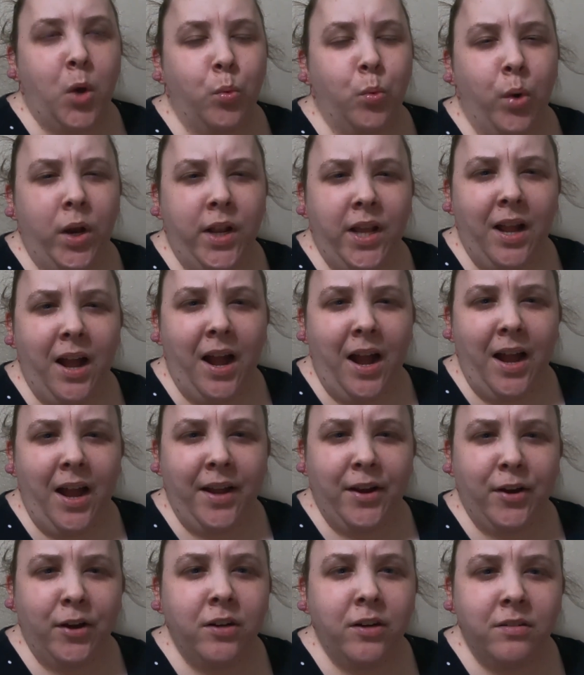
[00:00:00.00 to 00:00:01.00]
running
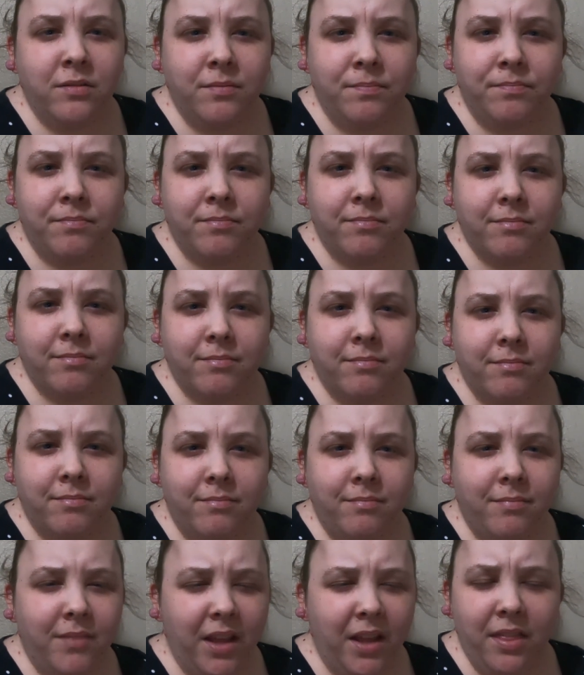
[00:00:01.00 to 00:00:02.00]
higher
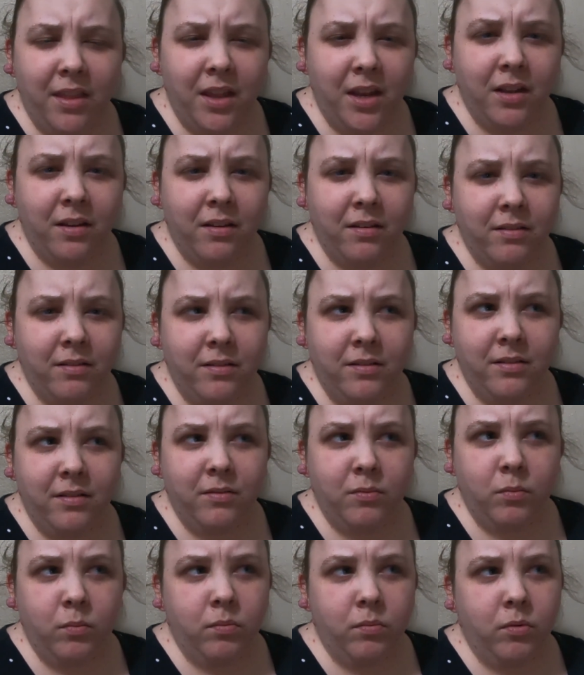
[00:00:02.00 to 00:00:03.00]

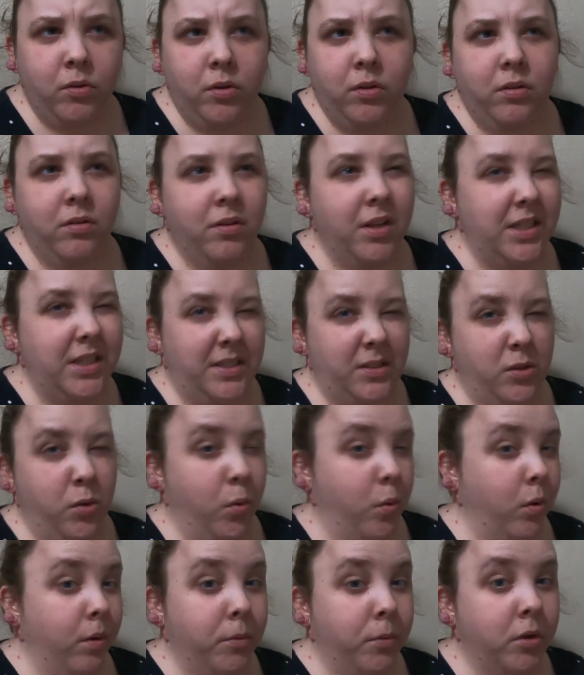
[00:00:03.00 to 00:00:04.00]
than is
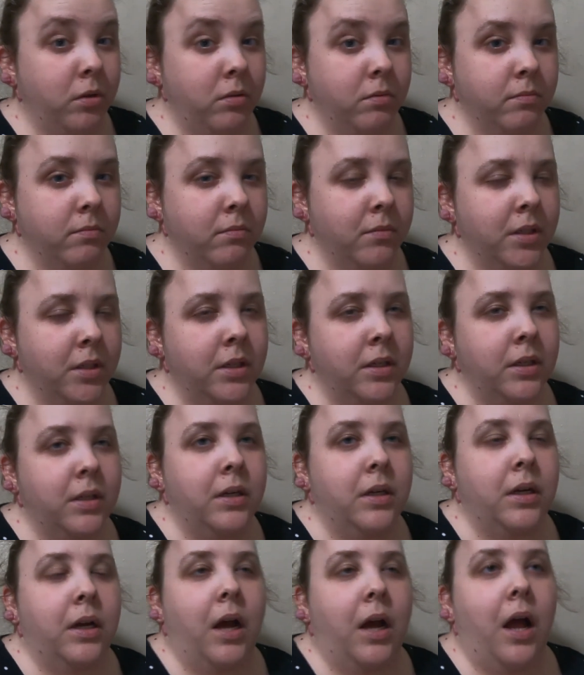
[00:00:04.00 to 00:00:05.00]
normal.
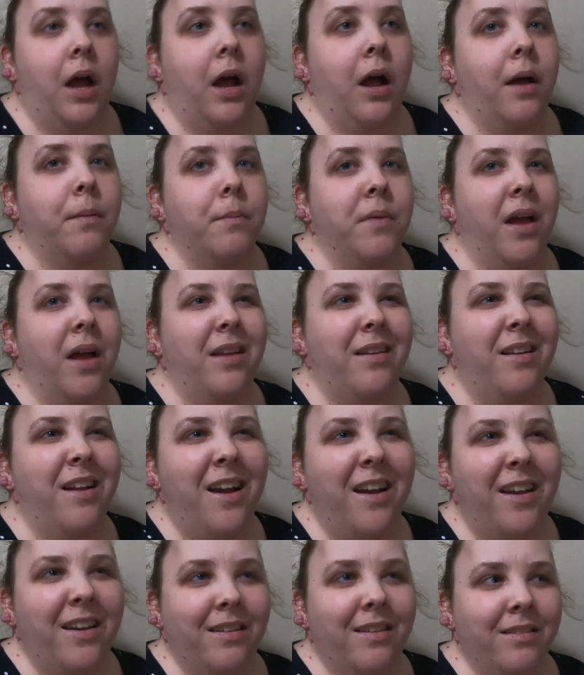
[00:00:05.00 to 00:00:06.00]
Um,
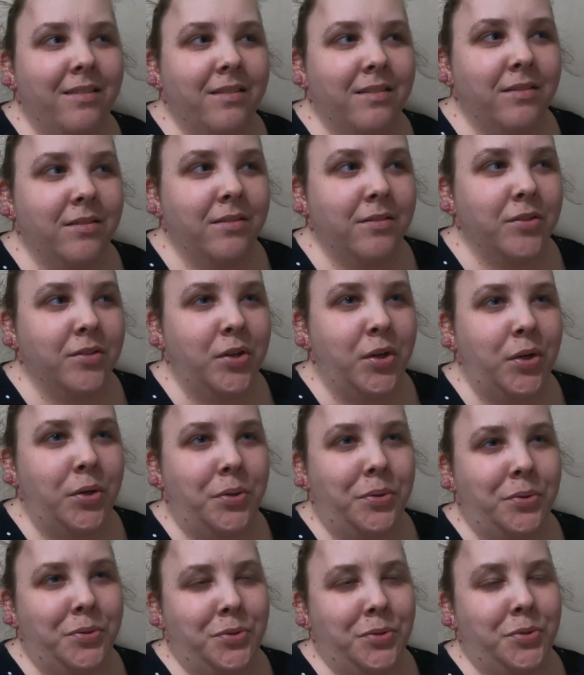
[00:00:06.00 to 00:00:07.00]
not
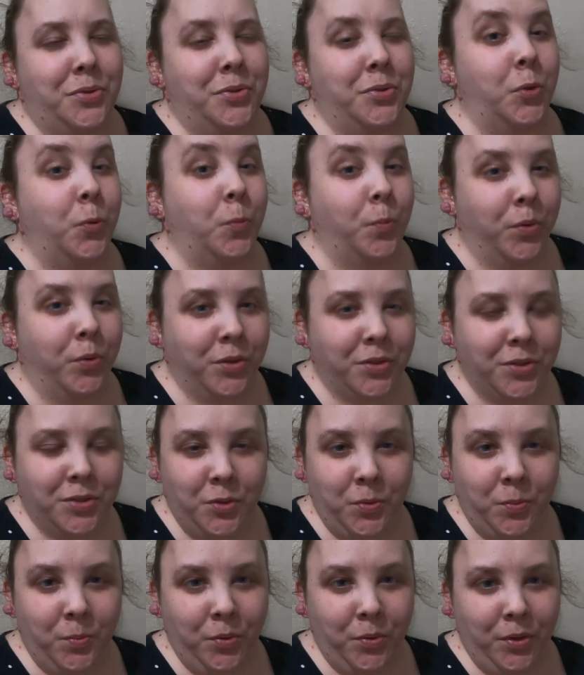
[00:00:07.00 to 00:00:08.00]
super,
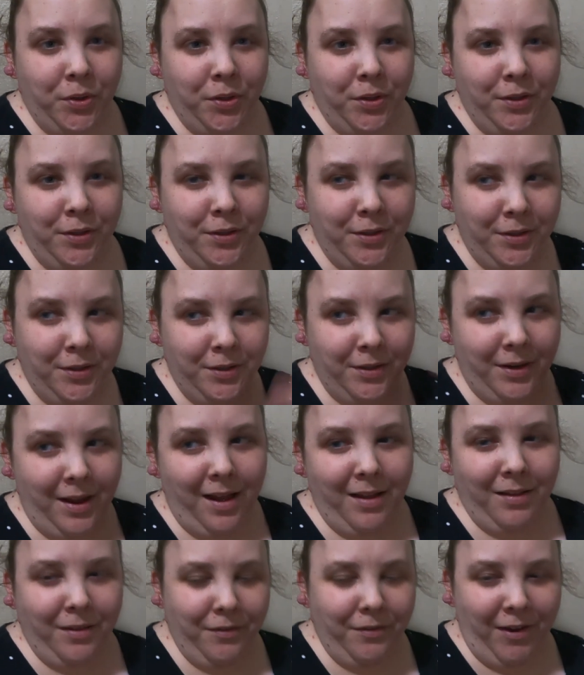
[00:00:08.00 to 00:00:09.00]
super
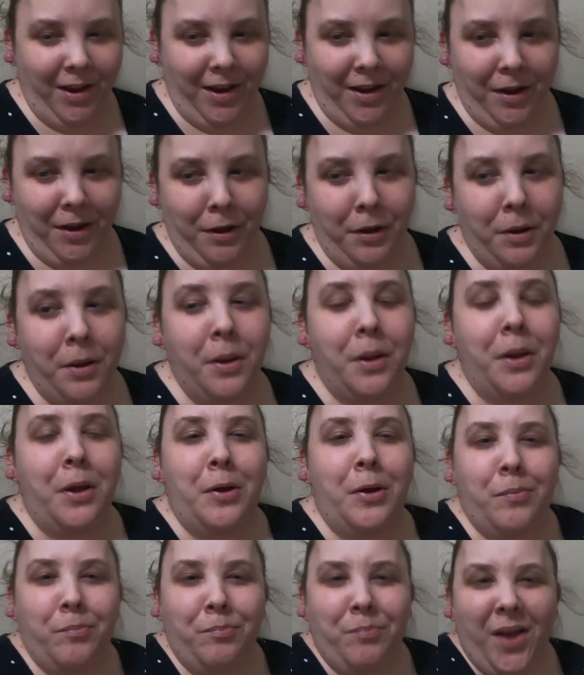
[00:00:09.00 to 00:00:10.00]
elevated,
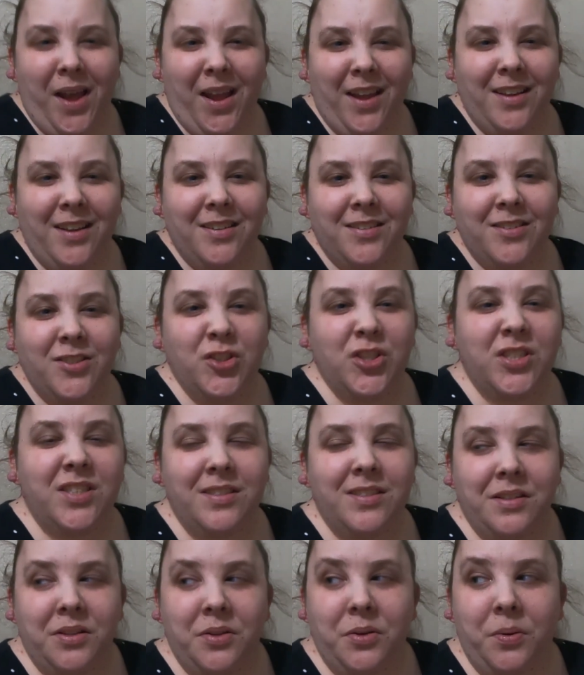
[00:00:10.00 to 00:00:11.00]
but
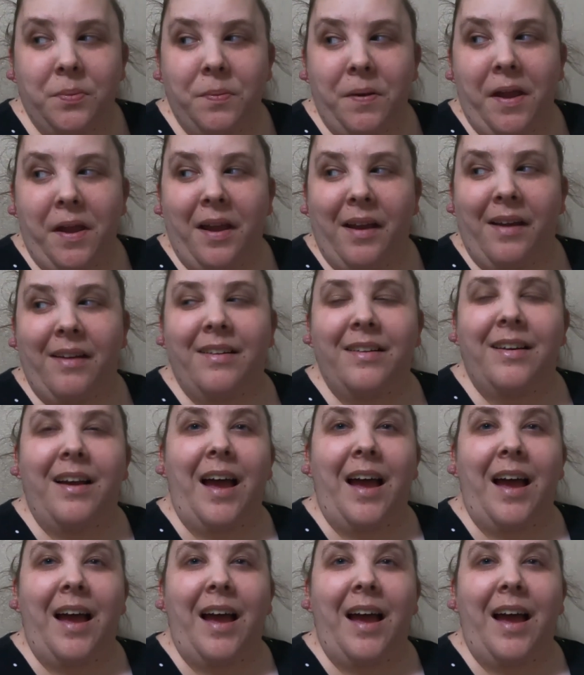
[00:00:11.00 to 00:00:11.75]
just a little bit.